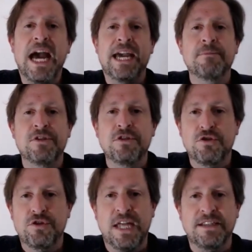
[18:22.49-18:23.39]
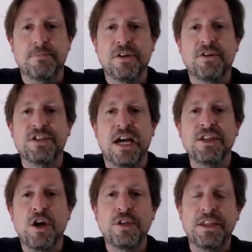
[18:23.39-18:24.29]
aim to do that because I
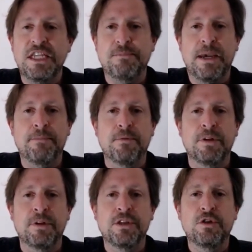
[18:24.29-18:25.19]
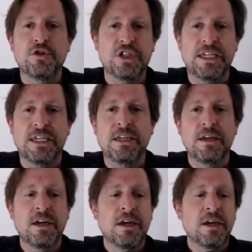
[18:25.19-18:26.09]
know that these people are usually
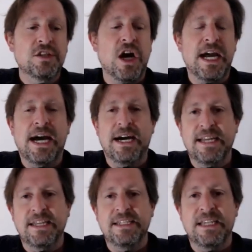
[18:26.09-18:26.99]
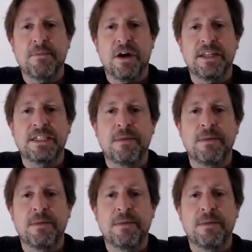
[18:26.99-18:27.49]
diehard anti-Semites.